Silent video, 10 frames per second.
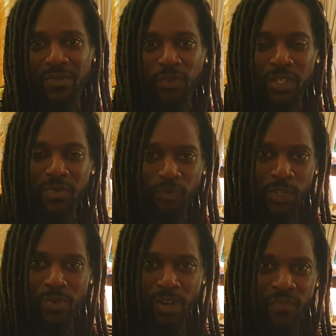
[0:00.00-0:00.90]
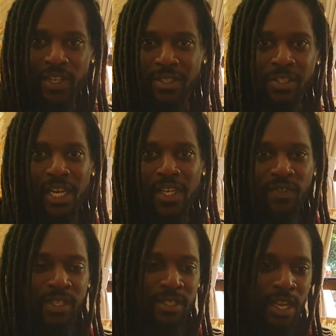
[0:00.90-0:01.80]
and French Quarter Fest and Jazz
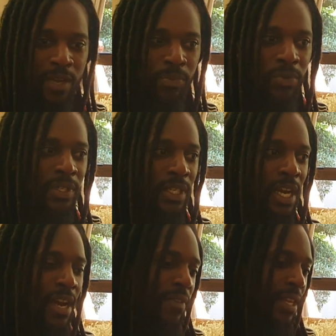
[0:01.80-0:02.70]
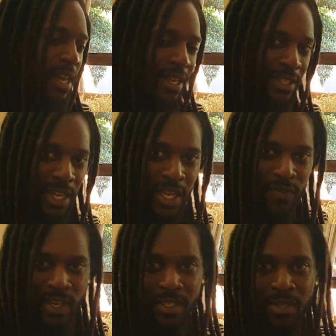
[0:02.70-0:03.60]
Fest in April. And then I have Atlanta
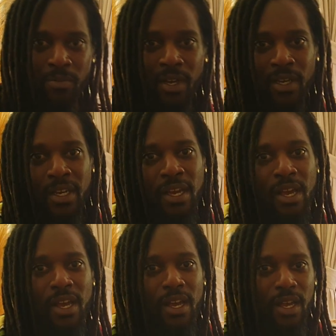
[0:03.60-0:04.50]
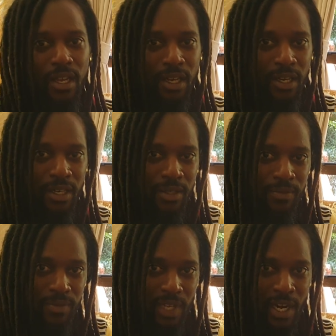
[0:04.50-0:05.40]
Jazz Fest in May
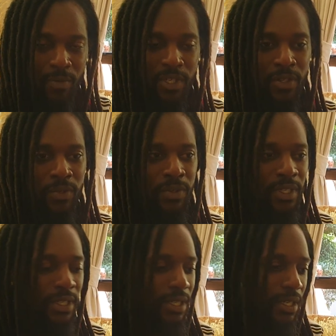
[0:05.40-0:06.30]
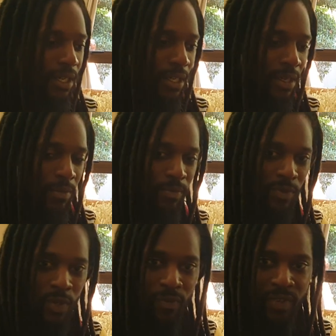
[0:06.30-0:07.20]
that I'll be doing,
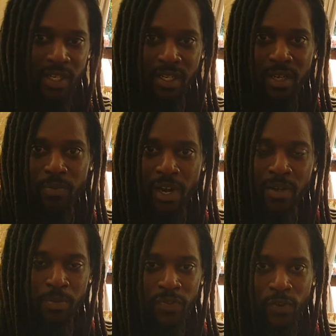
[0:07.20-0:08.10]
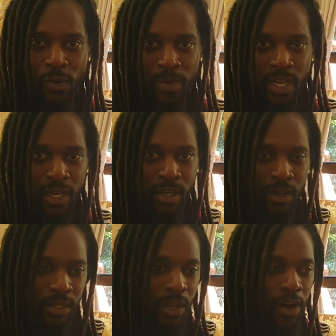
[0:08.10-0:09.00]
vending and probably performing at
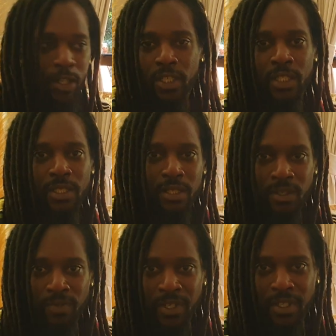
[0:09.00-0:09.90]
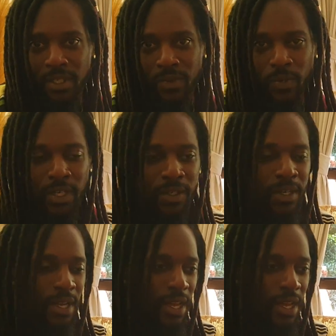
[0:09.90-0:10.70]
all of these events as well.